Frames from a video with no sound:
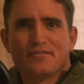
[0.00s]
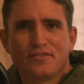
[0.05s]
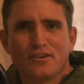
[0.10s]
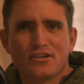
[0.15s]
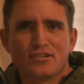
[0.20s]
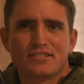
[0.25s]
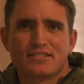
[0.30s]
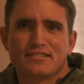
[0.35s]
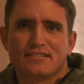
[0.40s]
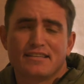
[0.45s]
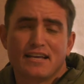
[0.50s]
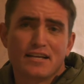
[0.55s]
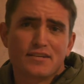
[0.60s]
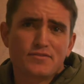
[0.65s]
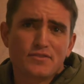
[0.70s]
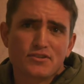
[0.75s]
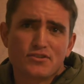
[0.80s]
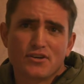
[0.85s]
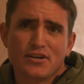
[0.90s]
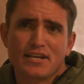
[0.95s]
Folks,
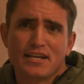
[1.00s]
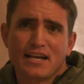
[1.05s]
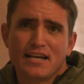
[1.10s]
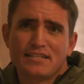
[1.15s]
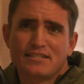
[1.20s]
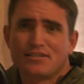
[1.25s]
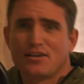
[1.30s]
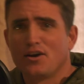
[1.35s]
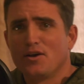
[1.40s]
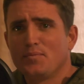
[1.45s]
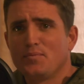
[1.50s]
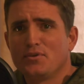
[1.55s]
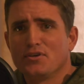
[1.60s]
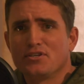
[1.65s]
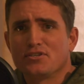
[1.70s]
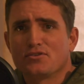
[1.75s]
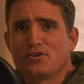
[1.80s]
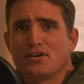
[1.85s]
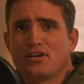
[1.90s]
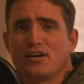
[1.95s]
thanks for joining us. I hope
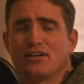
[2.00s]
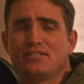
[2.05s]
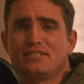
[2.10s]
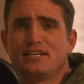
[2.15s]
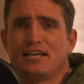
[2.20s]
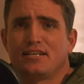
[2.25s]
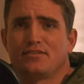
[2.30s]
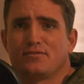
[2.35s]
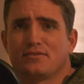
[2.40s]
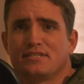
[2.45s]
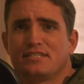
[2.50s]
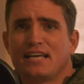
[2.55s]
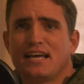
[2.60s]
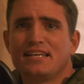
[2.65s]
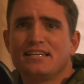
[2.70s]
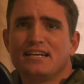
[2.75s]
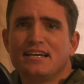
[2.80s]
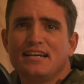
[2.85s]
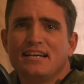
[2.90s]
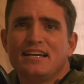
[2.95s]
you enjoyed our chat with
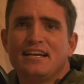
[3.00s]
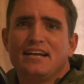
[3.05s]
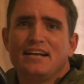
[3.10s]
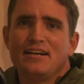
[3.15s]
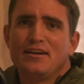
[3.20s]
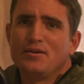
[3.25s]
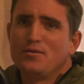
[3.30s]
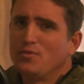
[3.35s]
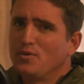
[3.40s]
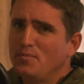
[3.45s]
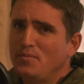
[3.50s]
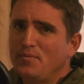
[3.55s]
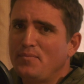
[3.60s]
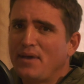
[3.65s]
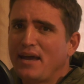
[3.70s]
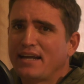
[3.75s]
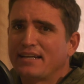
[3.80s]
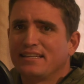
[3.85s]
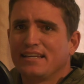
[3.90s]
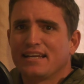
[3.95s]
Tanya. We'll be
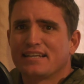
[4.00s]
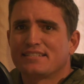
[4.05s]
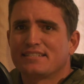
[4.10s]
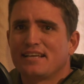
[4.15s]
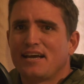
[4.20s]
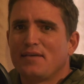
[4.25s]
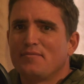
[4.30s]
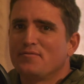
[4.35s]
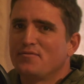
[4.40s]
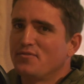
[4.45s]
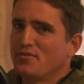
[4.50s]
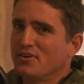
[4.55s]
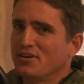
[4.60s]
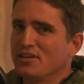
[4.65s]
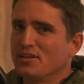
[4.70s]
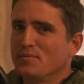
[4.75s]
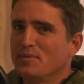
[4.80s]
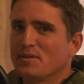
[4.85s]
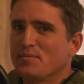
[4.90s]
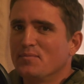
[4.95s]
back next time for a
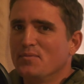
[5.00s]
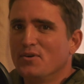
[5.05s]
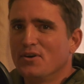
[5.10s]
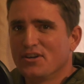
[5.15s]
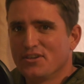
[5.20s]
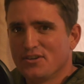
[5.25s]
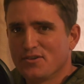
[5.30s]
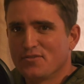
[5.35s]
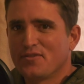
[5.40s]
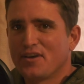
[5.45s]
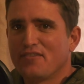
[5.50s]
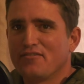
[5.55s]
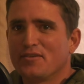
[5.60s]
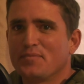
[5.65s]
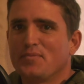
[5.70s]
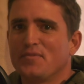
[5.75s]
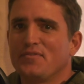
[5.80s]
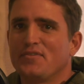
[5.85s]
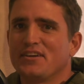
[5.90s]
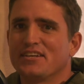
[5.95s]
little bit more on your
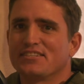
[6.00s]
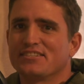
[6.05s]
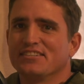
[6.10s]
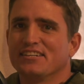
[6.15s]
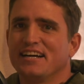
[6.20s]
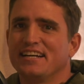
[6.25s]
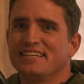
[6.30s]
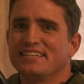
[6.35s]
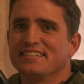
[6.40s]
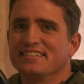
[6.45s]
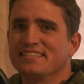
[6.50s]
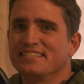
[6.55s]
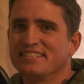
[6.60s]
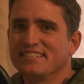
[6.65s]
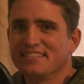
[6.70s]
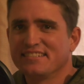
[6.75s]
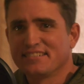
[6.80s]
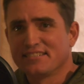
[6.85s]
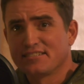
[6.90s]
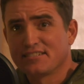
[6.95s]
favorite professional hunters.